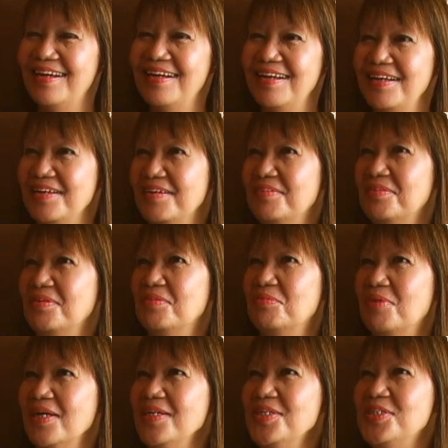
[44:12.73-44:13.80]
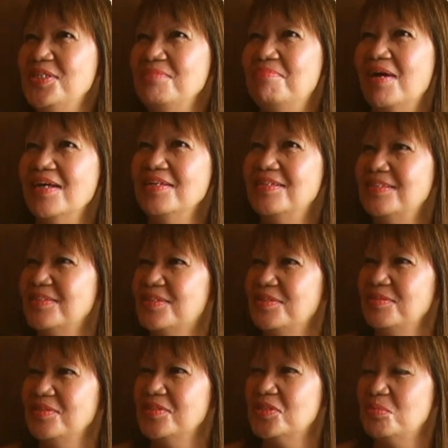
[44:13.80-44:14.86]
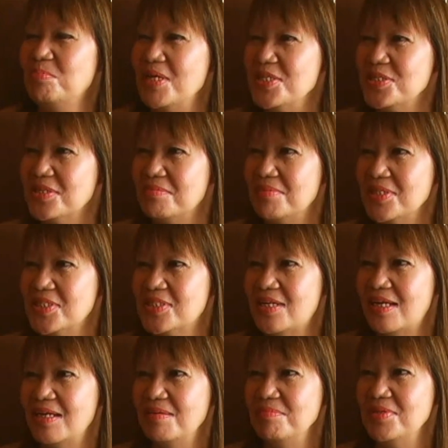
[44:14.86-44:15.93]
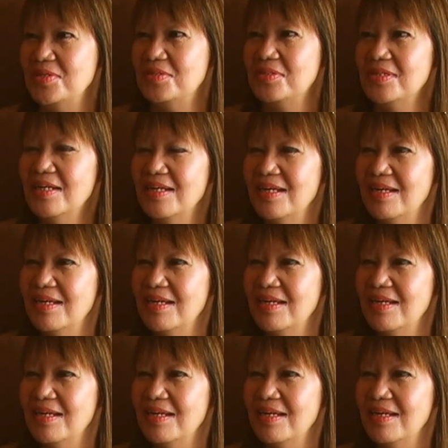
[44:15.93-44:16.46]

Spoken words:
well, why did she bother to spend so much time, you know,